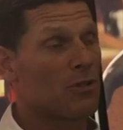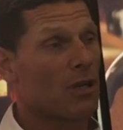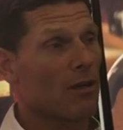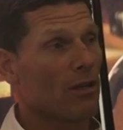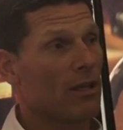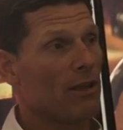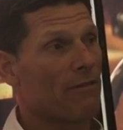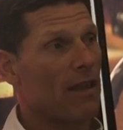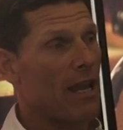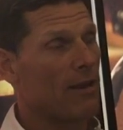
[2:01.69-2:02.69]
particularly
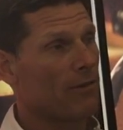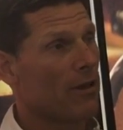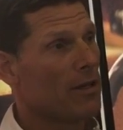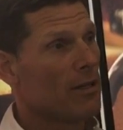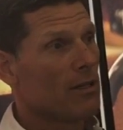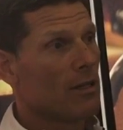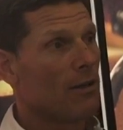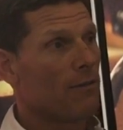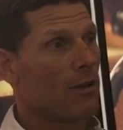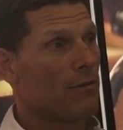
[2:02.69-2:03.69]
if they have
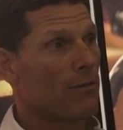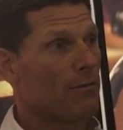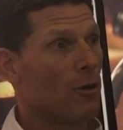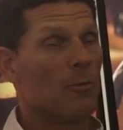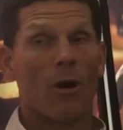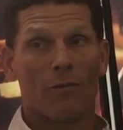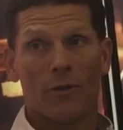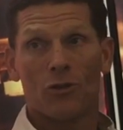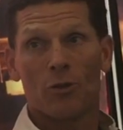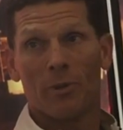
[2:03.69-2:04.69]
a football
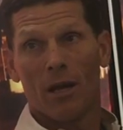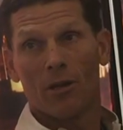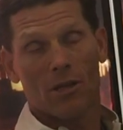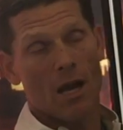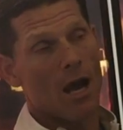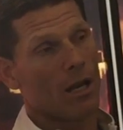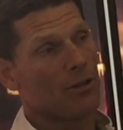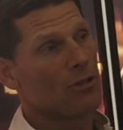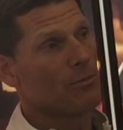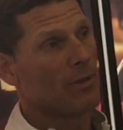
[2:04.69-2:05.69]
future beyond
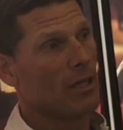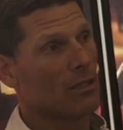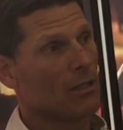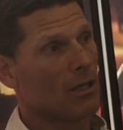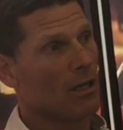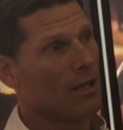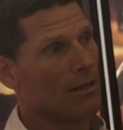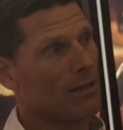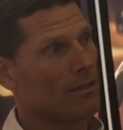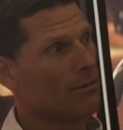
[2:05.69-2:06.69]
college.
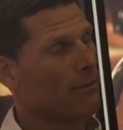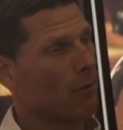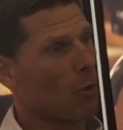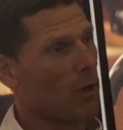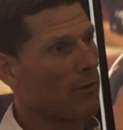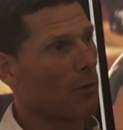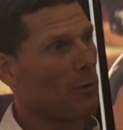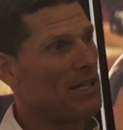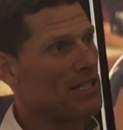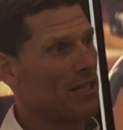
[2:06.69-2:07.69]
And for whatever
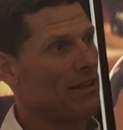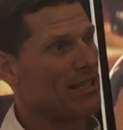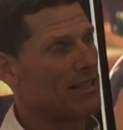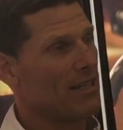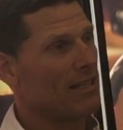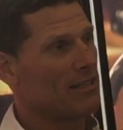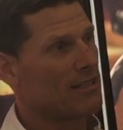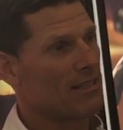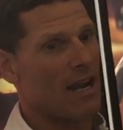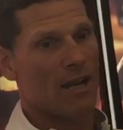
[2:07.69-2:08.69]
reason,
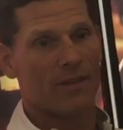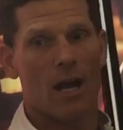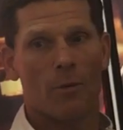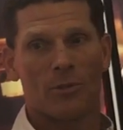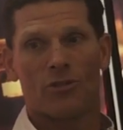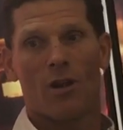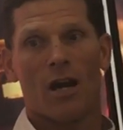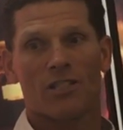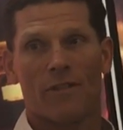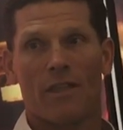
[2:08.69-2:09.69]
it's kind of an
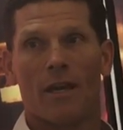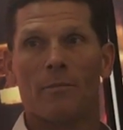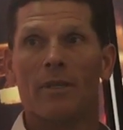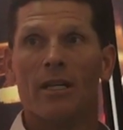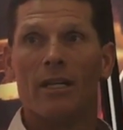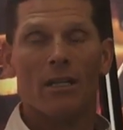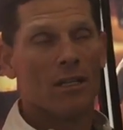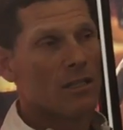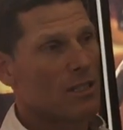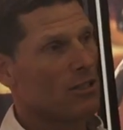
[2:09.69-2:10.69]
albatross for
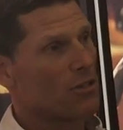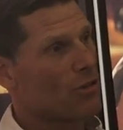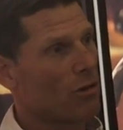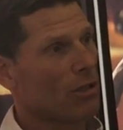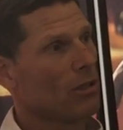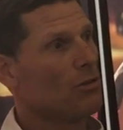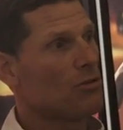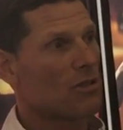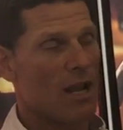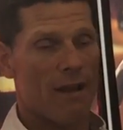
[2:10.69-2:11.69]
them to just turn it
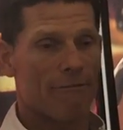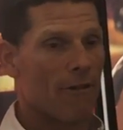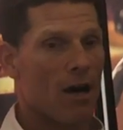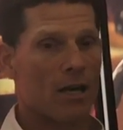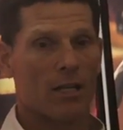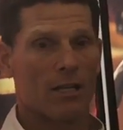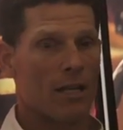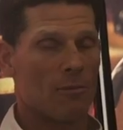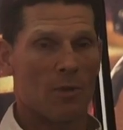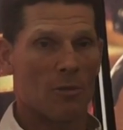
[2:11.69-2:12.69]
loose and have fun
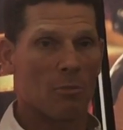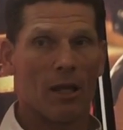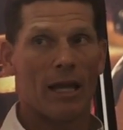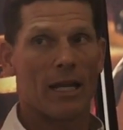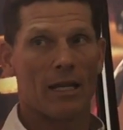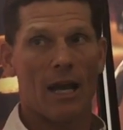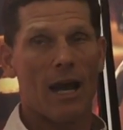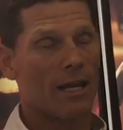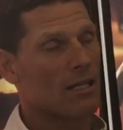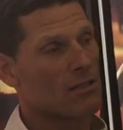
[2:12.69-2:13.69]
and play at a
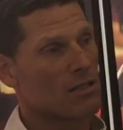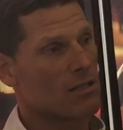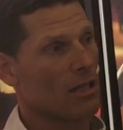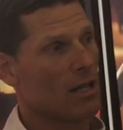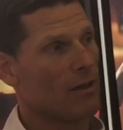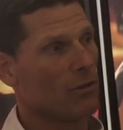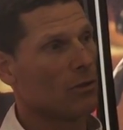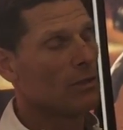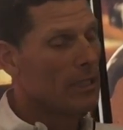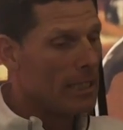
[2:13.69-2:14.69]
high, consistent level.
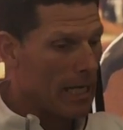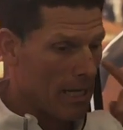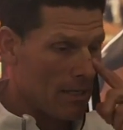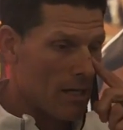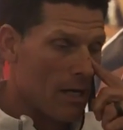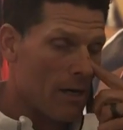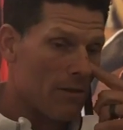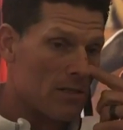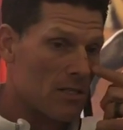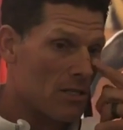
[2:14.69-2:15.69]
And
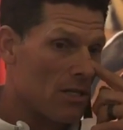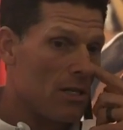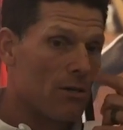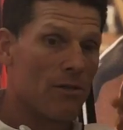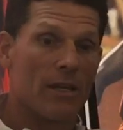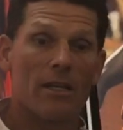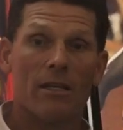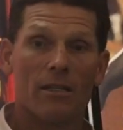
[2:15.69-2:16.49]
this is a year that